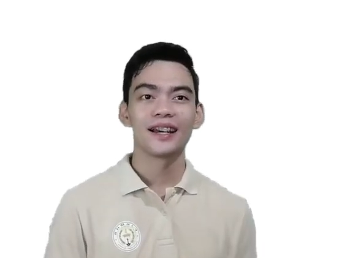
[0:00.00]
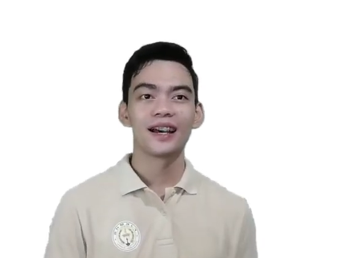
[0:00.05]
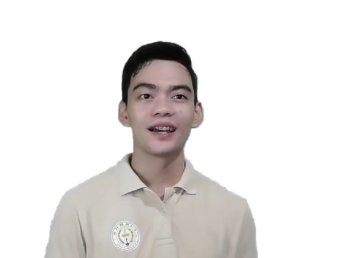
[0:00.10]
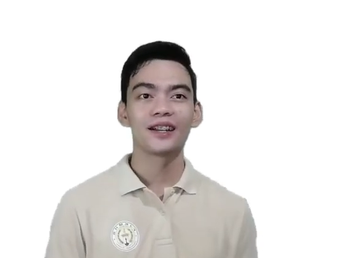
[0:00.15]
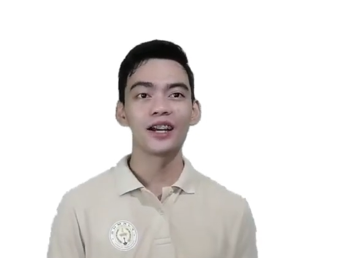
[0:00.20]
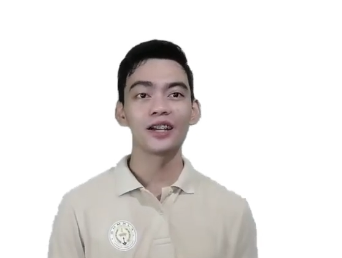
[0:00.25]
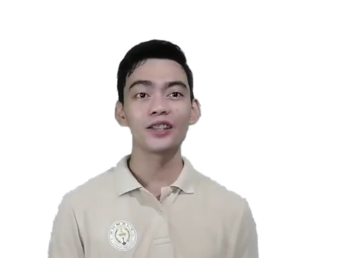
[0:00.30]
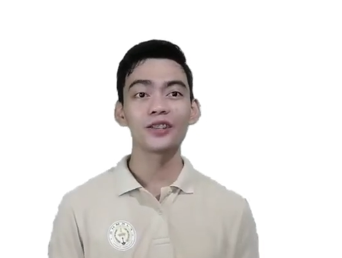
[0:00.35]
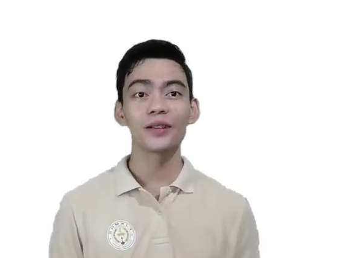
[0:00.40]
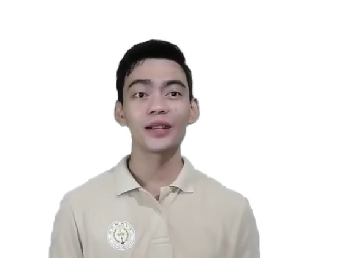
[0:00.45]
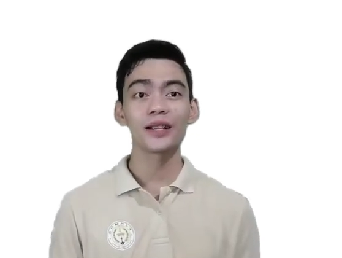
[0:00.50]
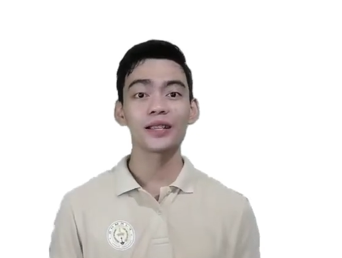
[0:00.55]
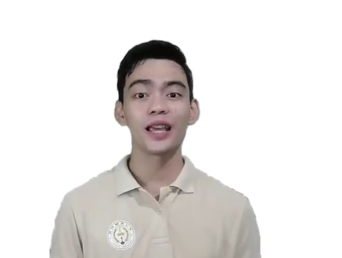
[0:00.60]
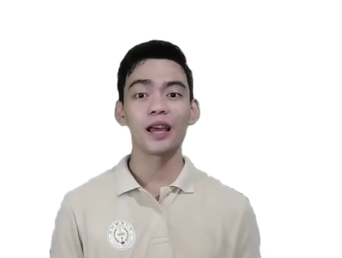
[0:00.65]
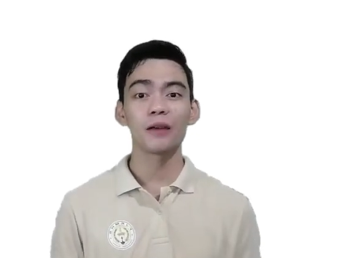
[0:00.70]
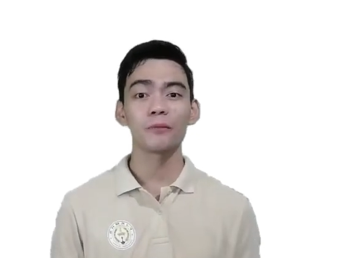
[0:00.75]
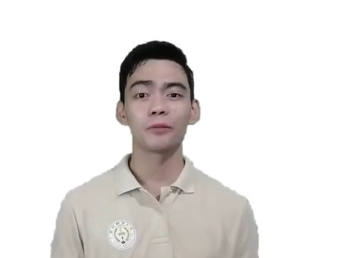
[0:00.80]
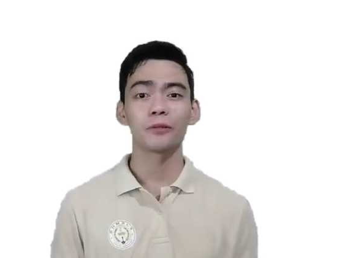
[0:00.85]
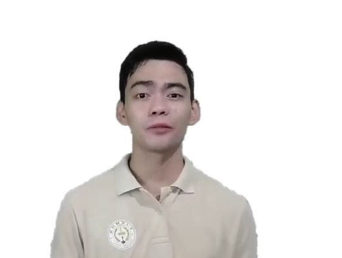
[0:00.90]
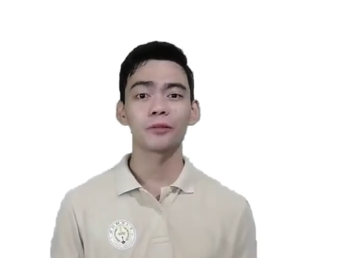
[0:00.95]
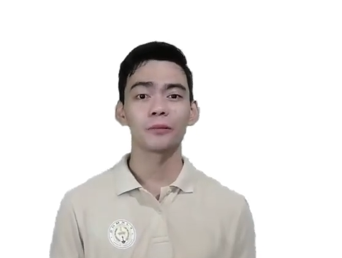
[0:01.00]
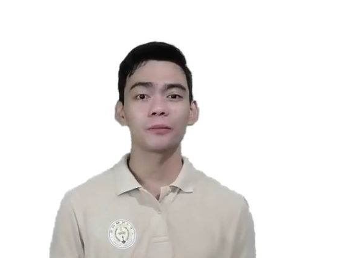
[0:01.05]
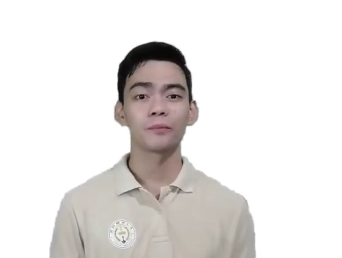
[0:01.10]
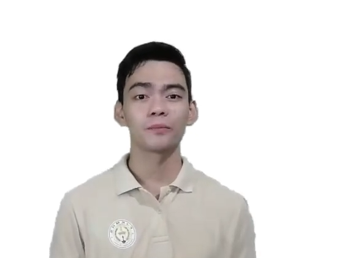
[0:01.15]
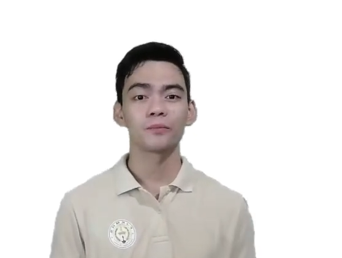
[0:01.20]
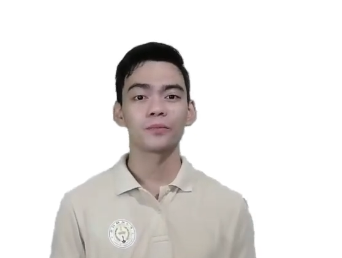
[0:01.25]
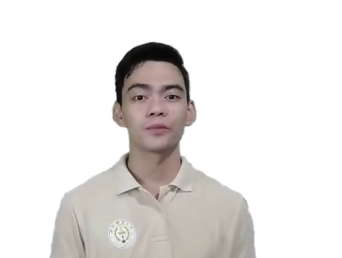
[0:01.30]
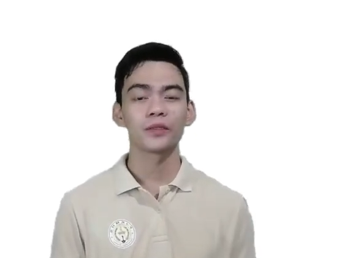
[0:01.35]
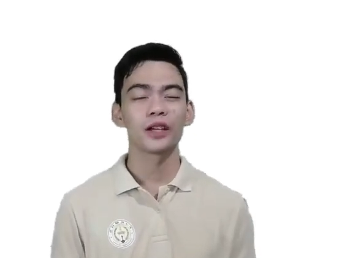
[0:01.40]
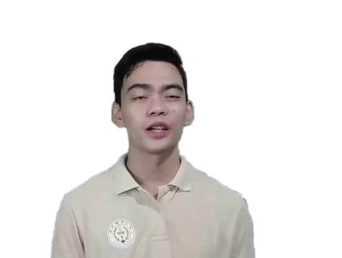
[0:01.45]
Another example,
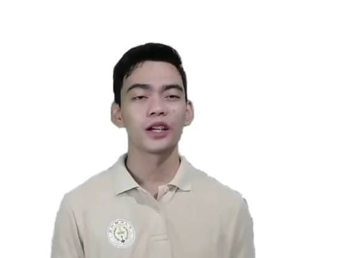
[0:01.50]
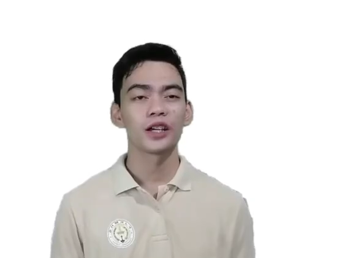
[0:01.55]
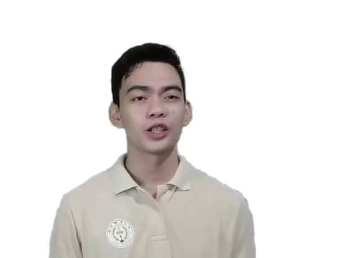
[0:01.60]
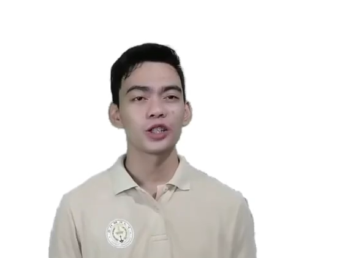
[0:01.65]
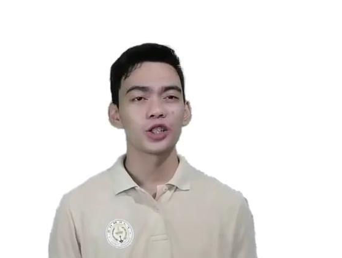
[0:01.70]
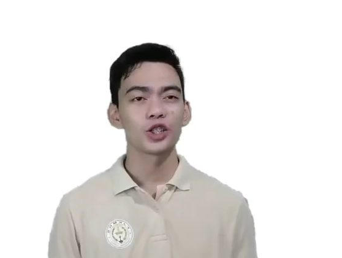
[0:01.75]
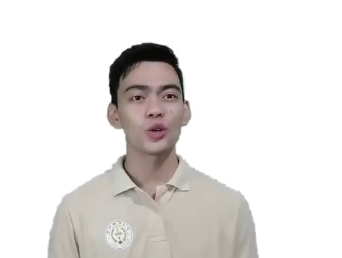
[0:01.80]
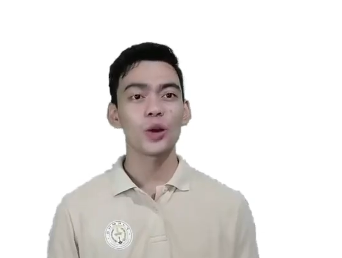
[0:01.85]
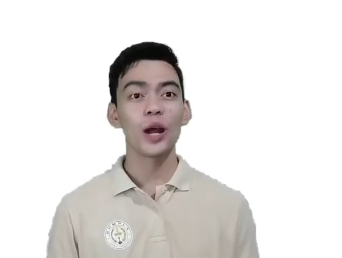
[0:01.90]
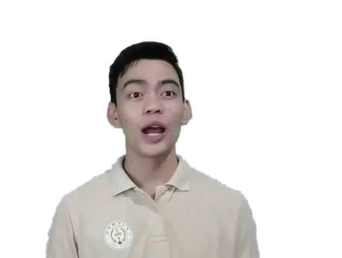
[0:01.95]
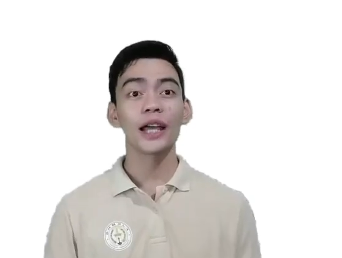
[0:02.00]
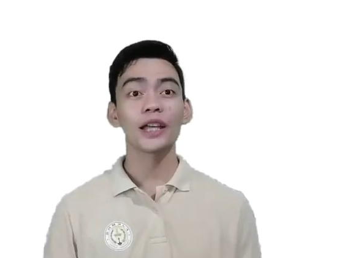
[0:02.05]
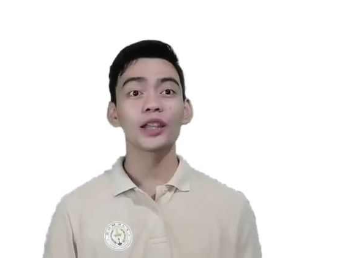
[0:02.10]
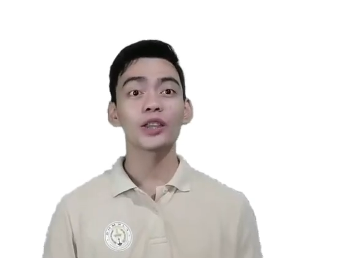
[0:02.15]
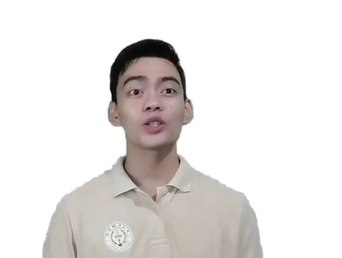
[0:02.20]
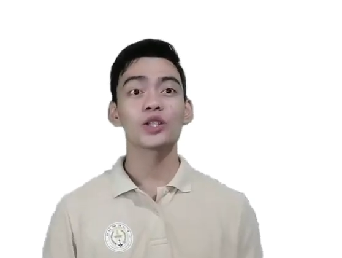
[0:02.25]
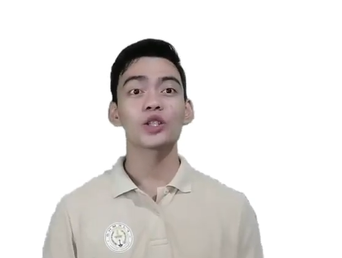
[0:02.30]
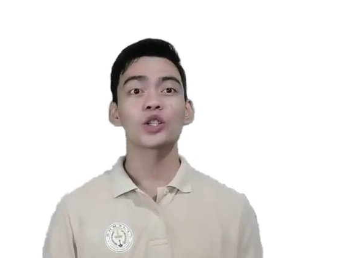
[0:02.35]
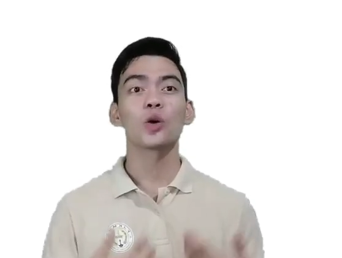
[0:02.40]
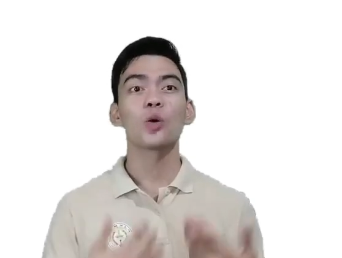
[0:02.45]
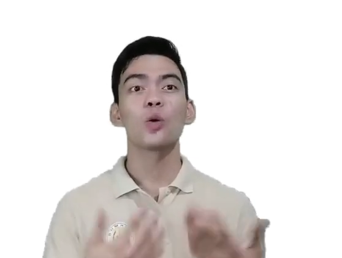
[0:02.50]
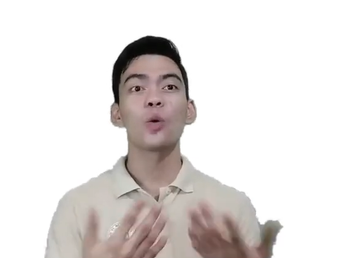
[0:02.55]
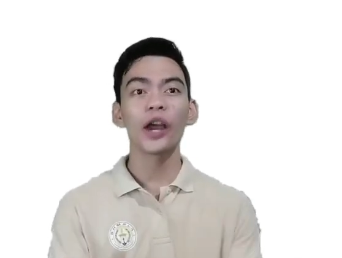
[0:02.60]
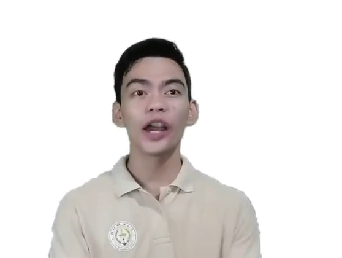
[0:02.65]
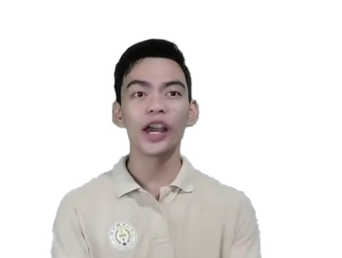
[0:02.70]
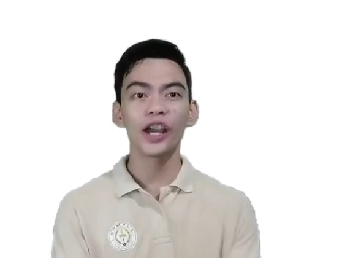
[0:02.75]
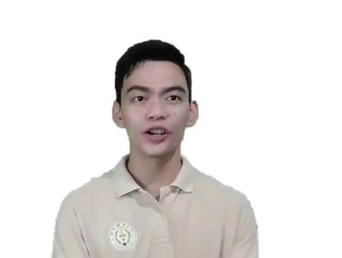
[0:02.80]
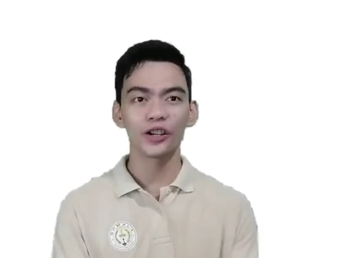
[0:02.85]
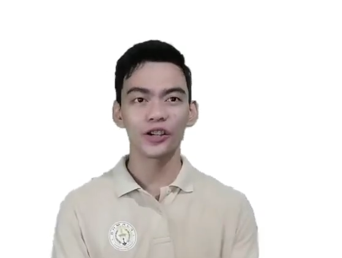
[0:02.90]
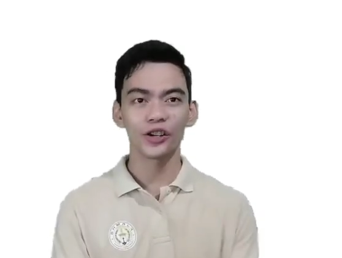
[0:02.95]
try to
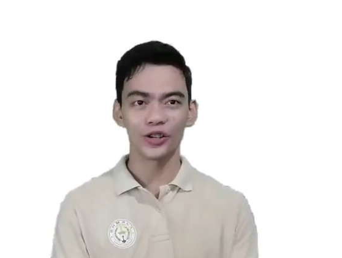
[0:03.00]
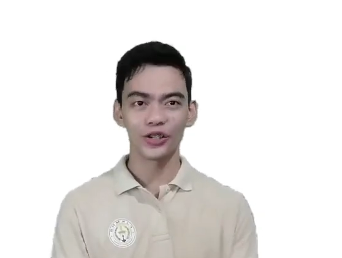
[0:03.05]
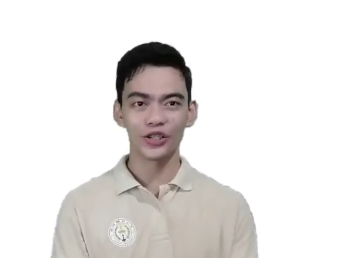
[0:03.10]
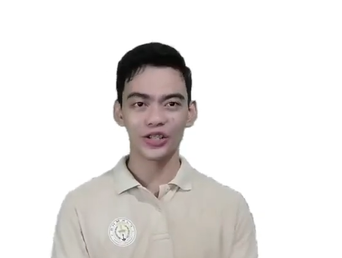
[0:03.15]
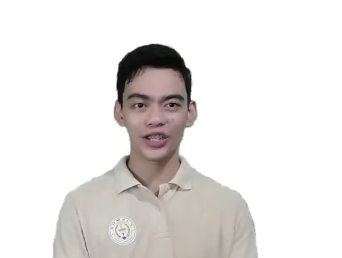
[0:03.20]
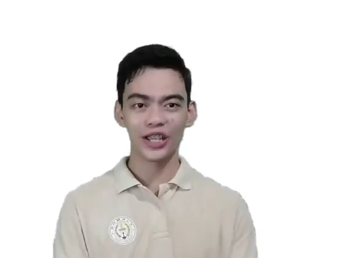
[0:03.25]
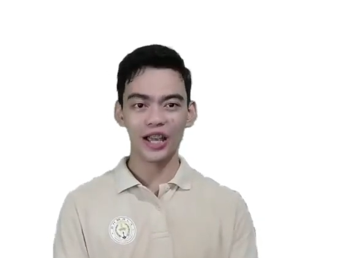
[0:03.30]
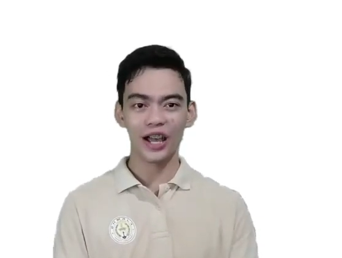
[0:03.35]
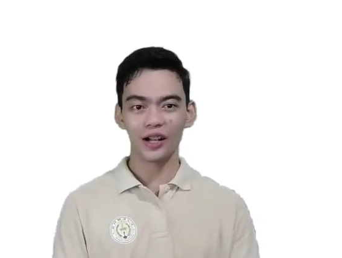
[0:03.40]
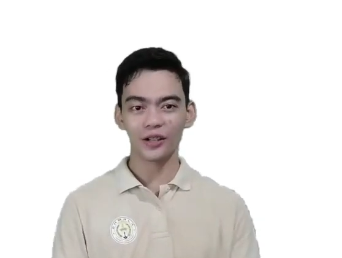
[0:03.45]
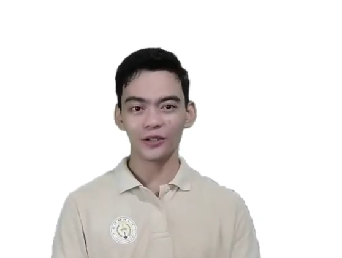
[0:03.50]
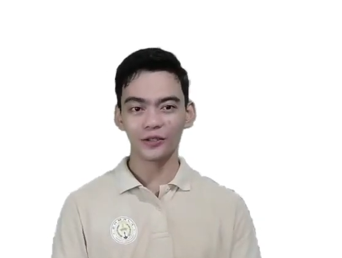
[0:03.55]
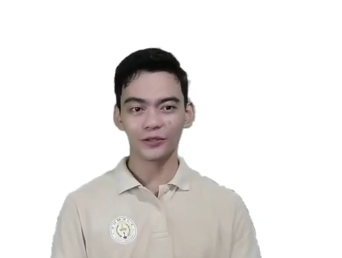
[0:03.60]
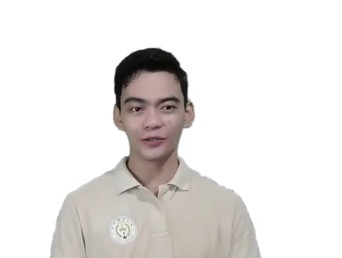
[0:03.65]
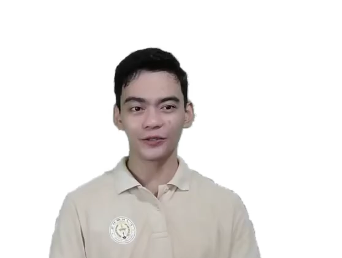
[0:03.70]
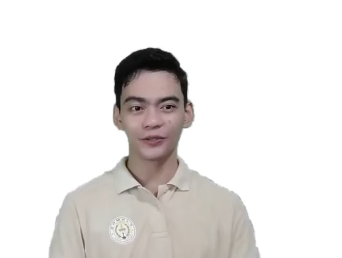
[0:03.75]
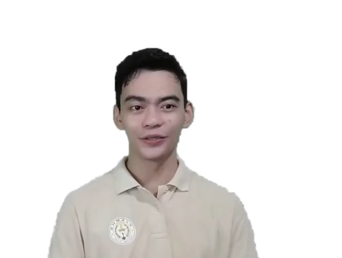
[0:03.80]
square yourself.